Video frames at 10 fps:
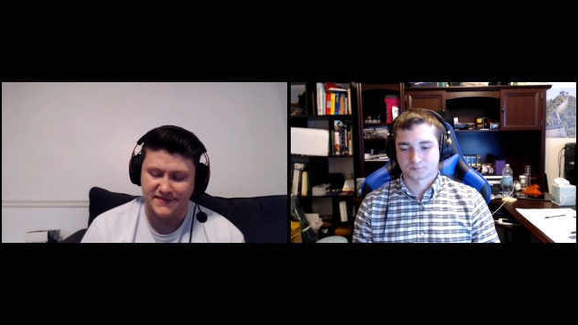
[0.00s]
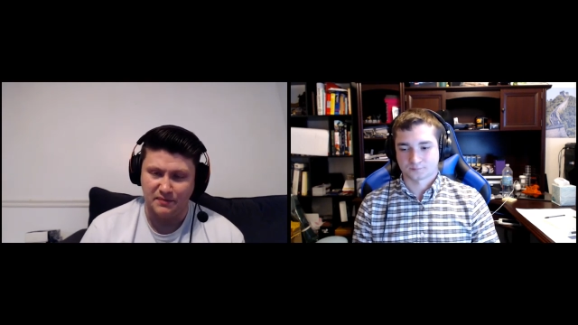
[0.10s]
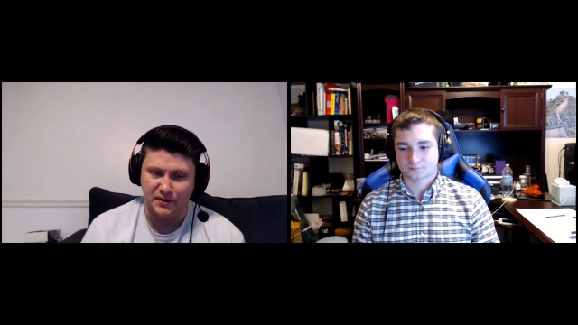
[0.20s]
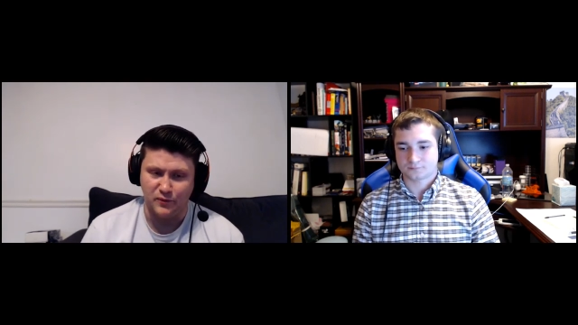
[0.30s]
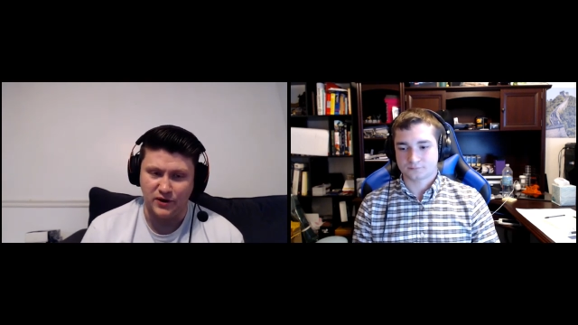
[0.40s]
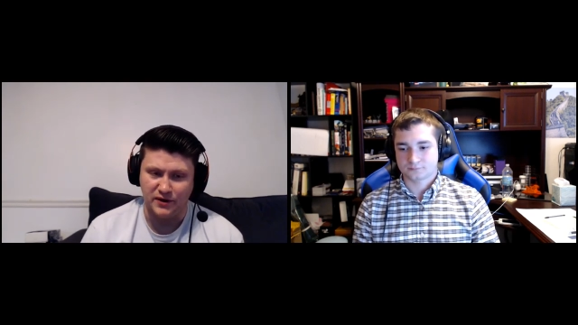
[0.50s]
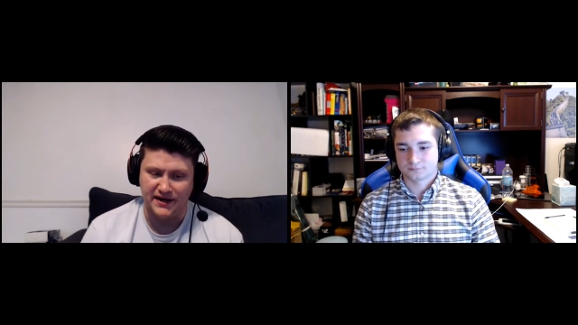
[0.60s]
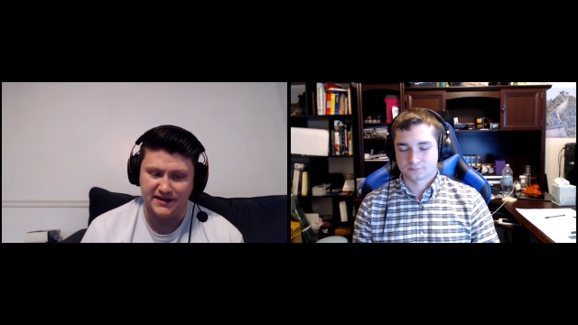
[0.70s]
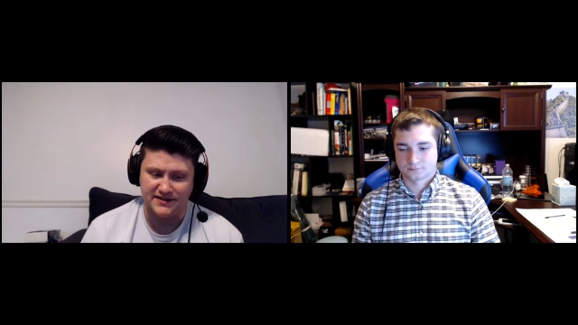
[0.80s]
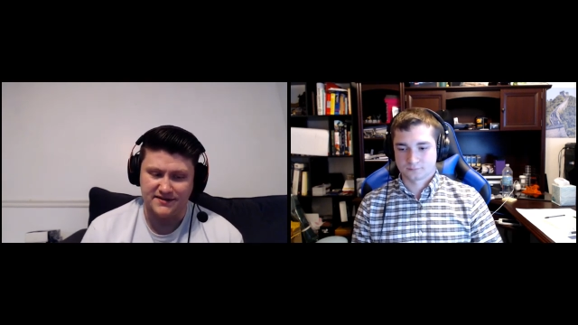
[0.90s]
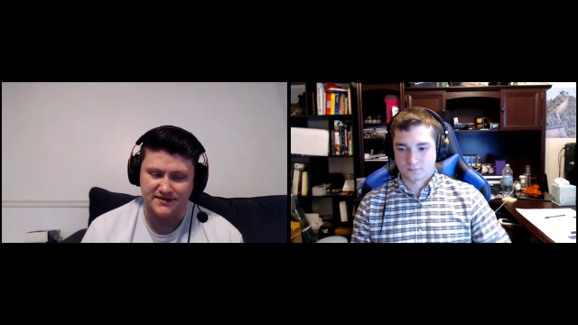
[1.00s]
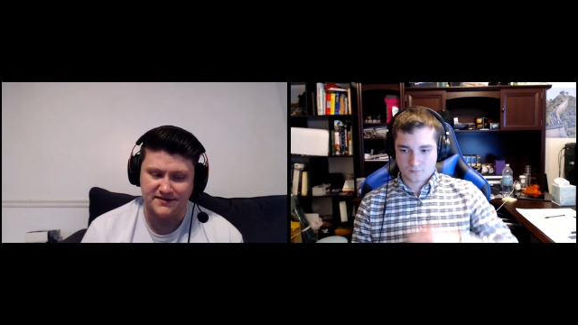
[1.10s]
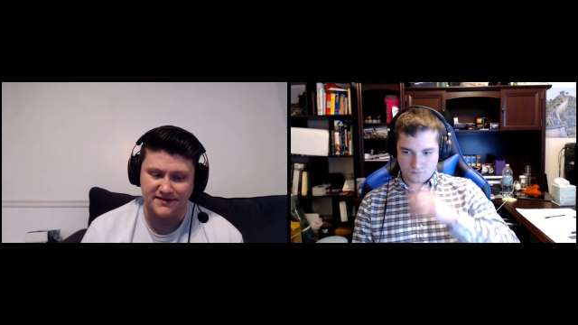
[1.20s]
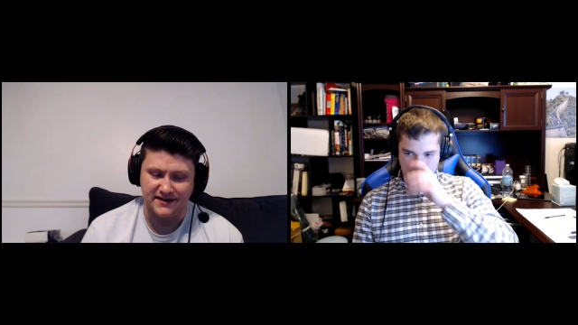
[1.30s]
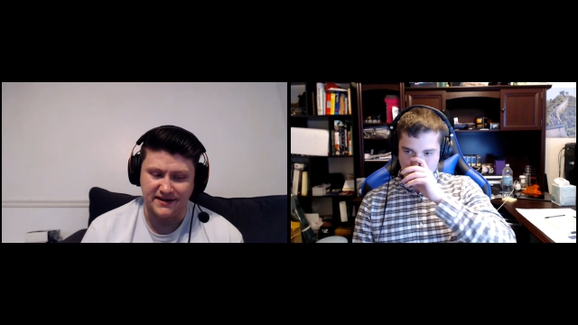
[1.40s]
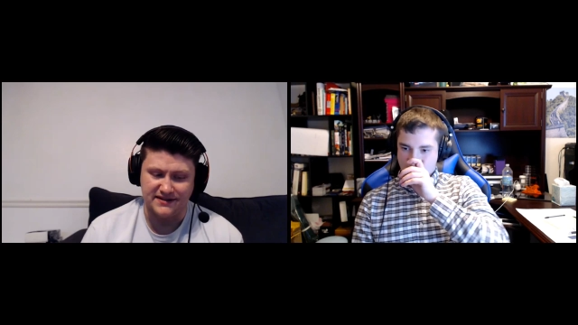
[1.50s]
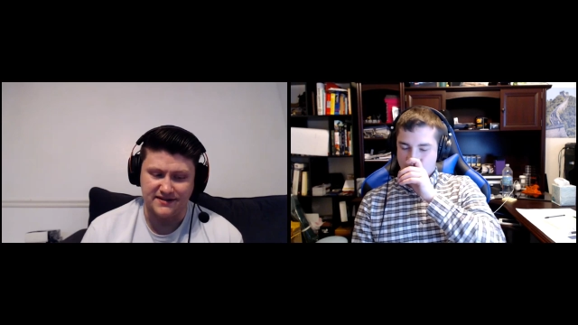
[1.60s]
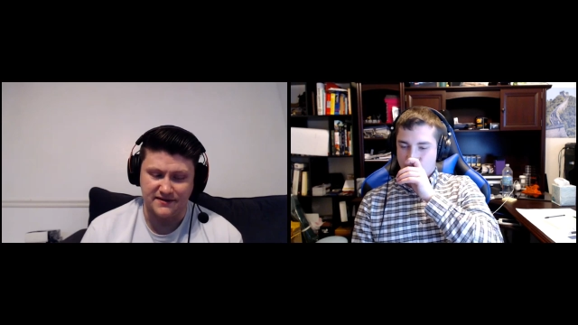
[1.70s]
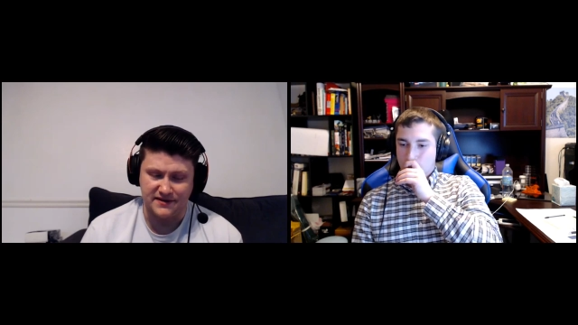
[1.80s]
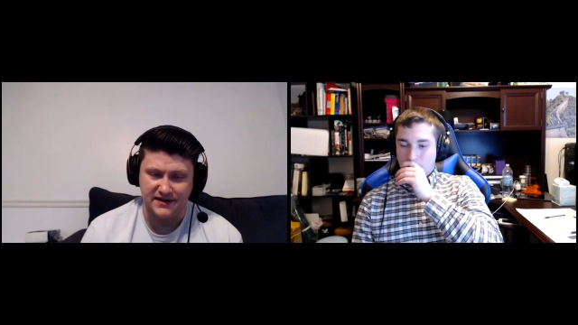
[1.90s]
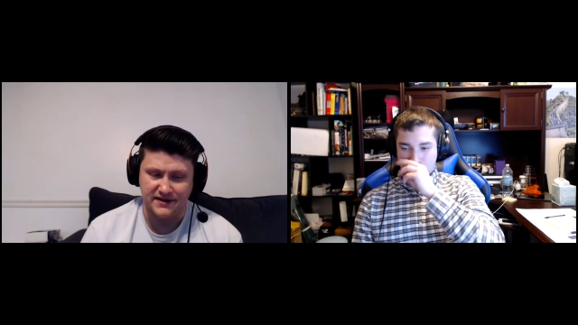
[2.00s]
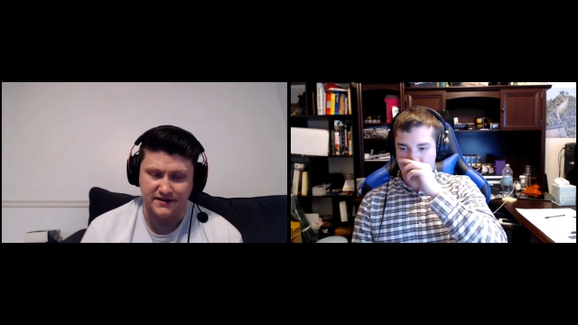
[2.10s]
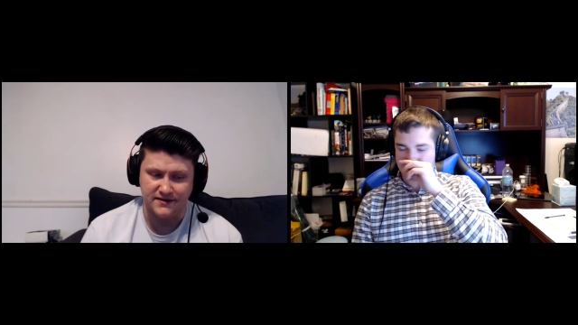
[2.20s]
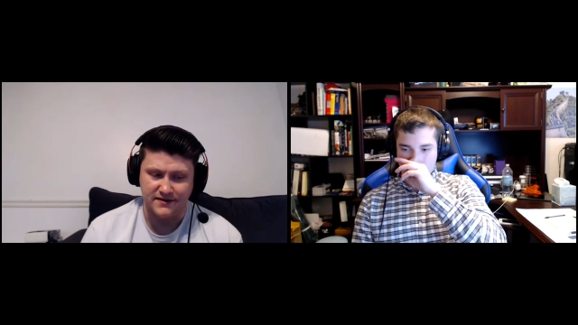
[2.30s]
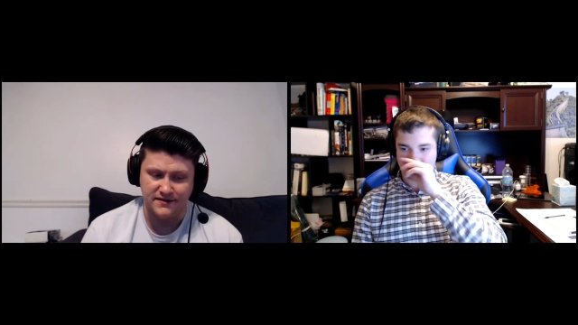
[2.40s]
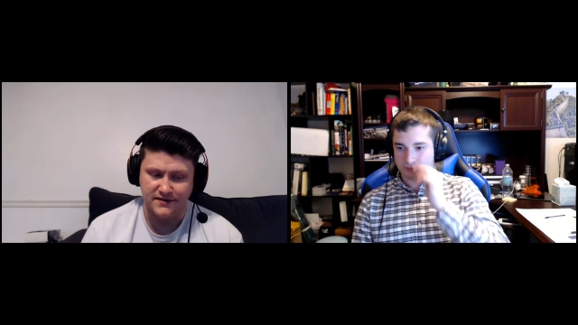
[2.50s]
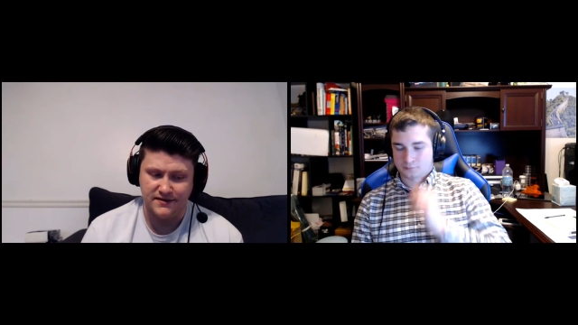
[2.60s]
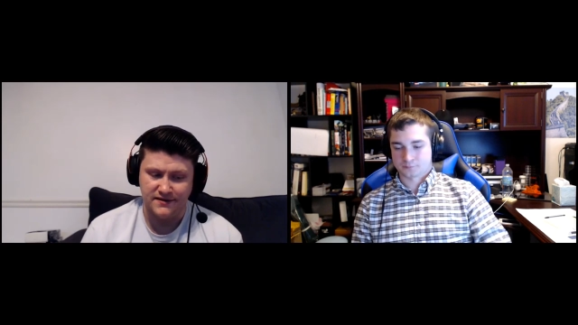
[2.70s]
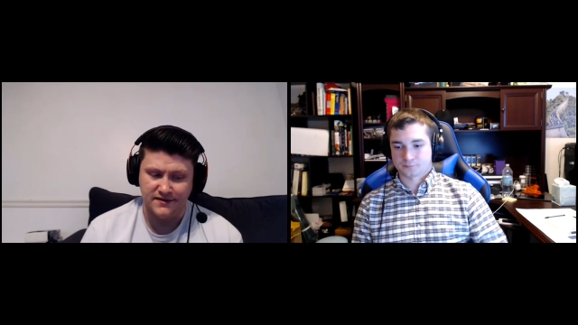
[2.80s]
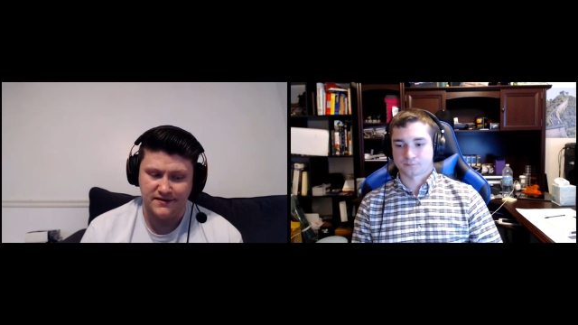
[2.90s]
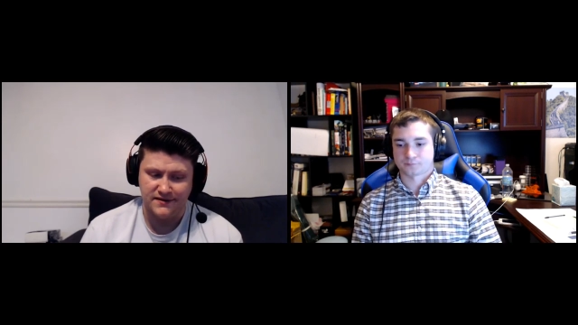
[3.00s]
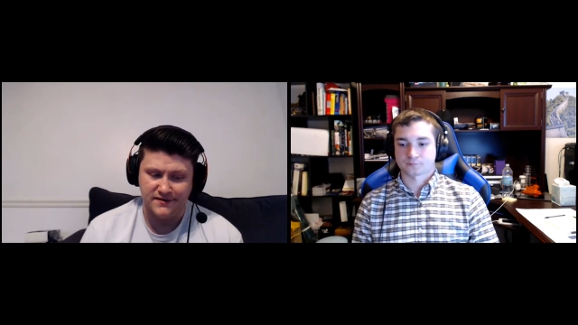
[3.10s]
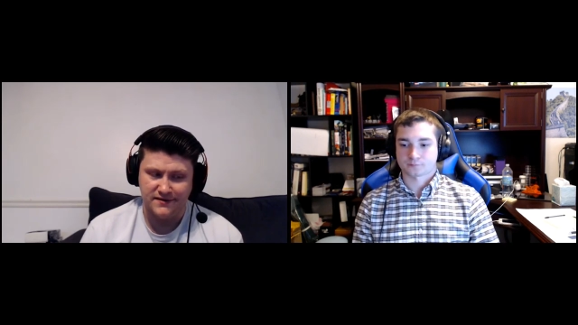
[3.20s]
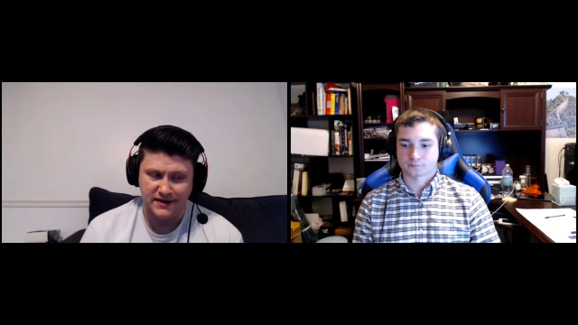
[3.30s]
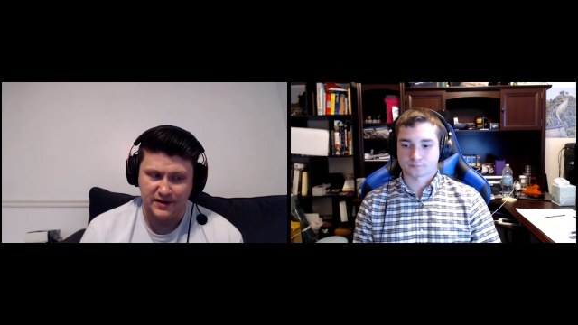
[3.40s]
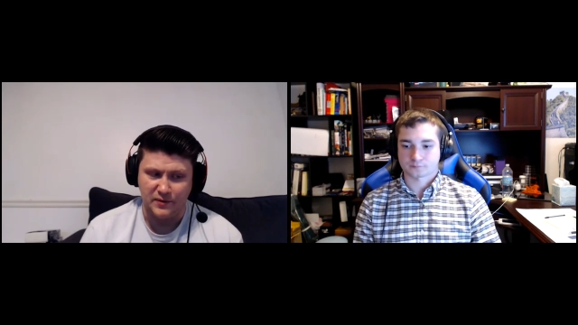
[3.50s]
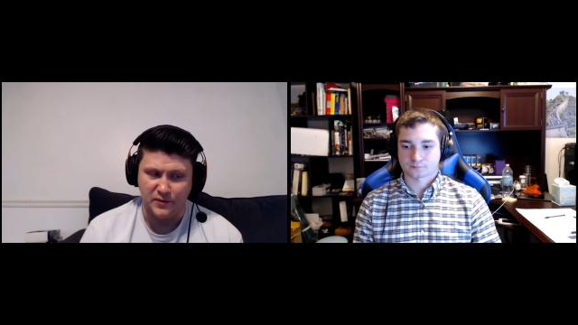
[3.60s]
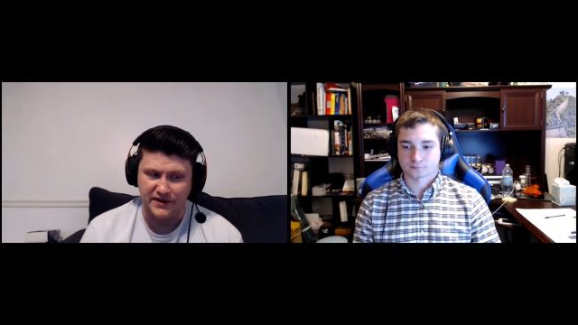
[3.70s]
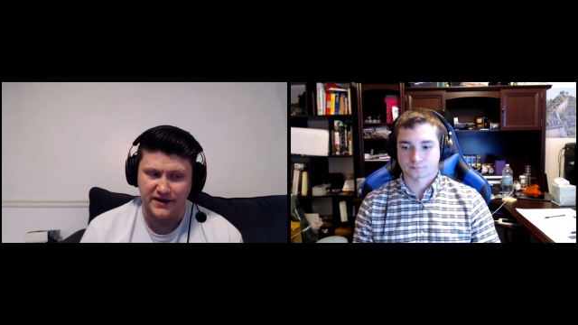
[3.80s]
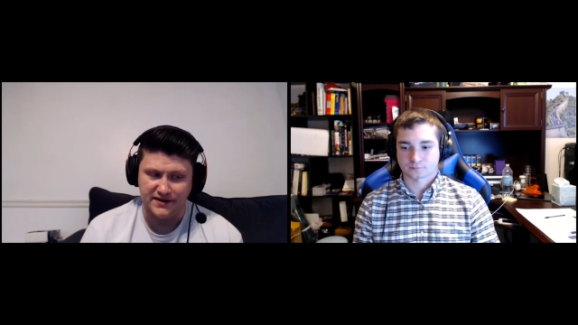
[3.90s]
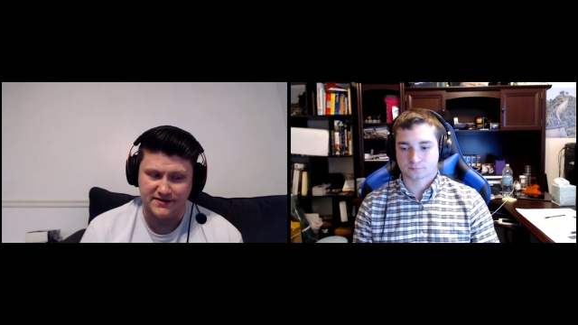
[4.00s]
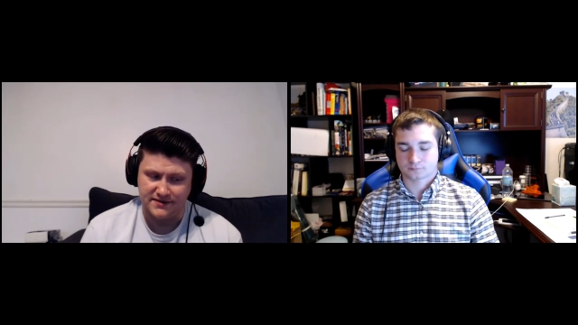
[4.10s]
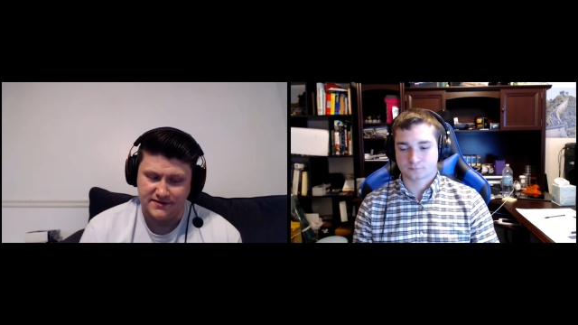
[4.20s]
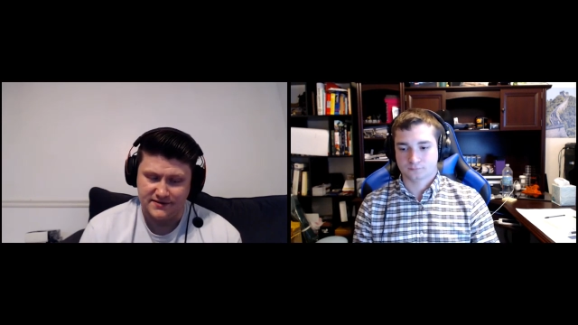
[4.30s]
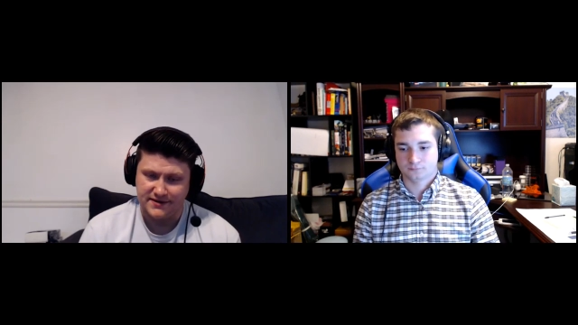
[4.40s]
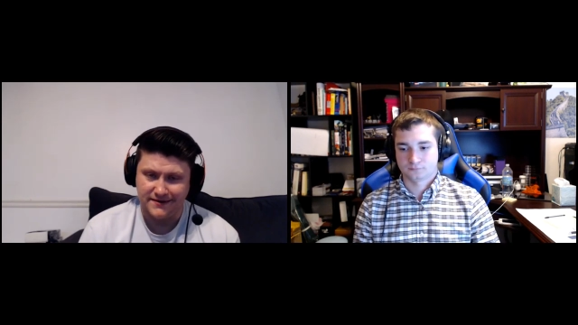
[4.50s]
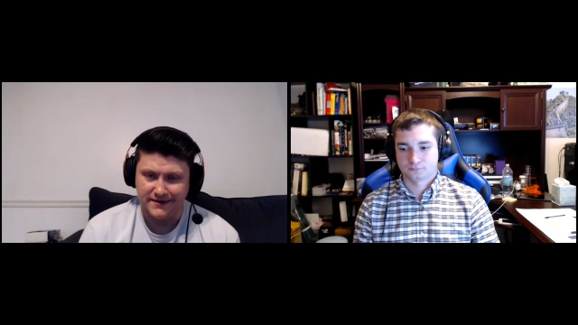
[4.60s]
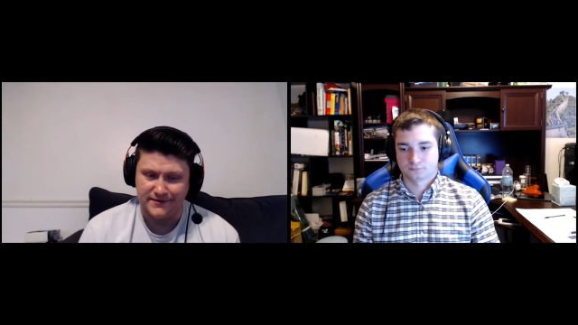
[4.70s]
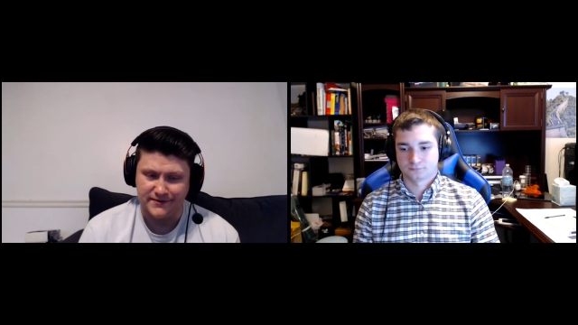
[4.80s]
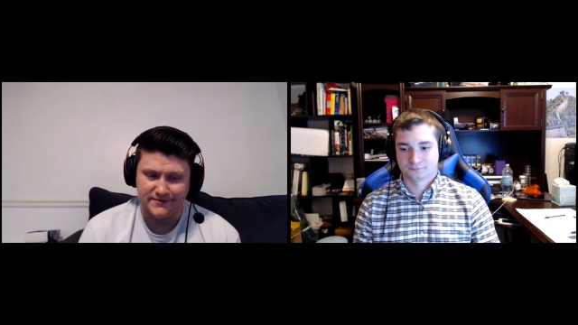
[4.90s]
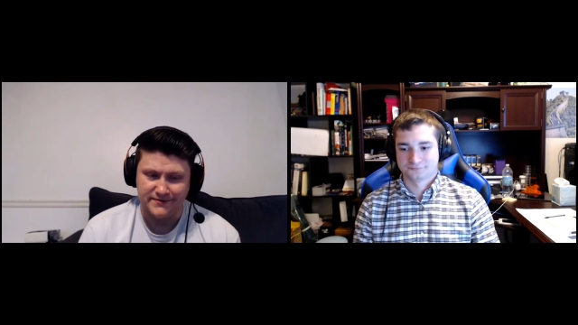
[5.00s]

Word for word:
Speaker 1: I played one match against their deck, and I won that. So I was like, okay, well,